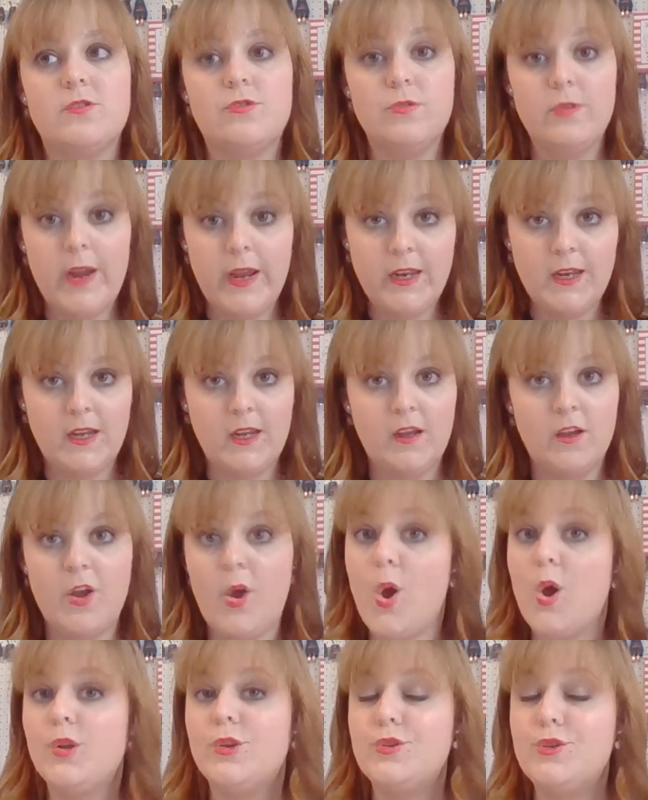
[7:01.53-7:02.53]
training
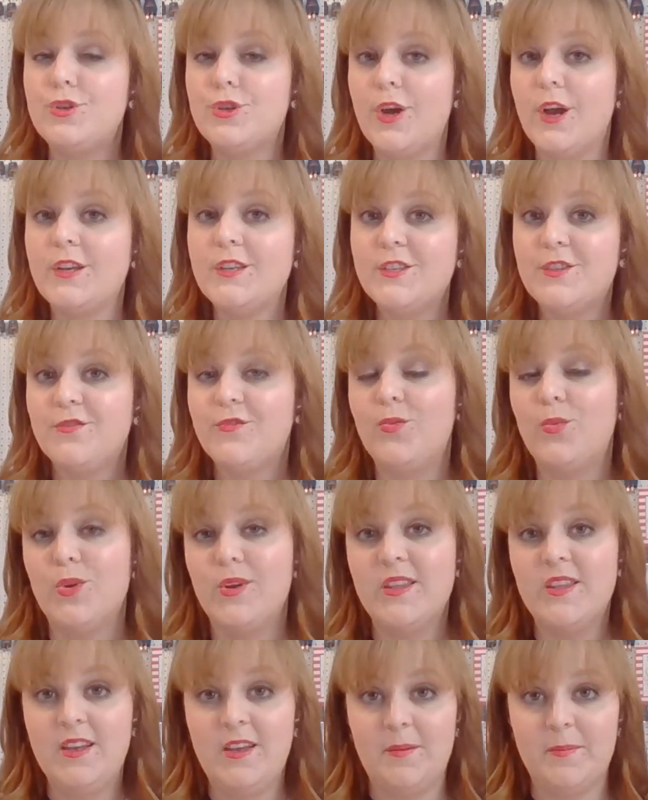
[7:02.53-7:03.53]
just for
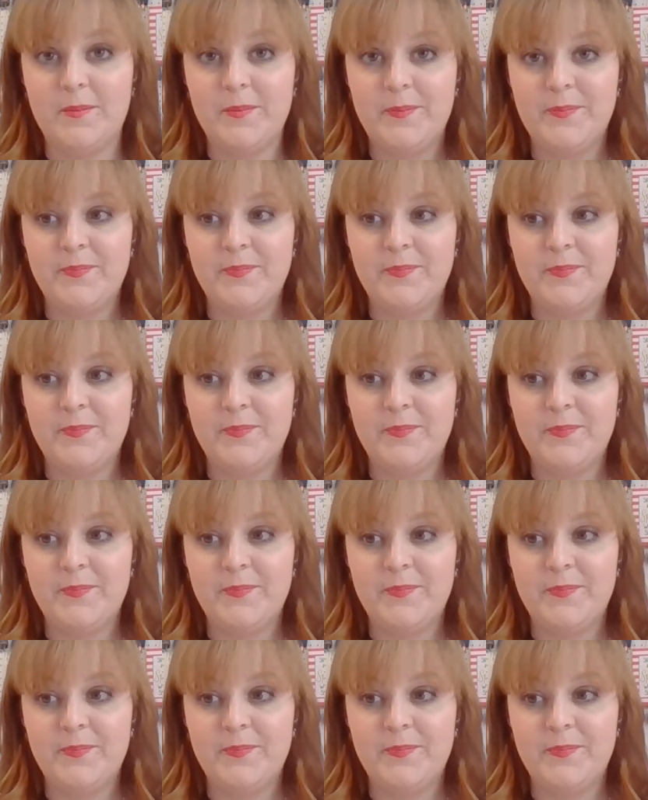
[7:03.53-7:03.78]
them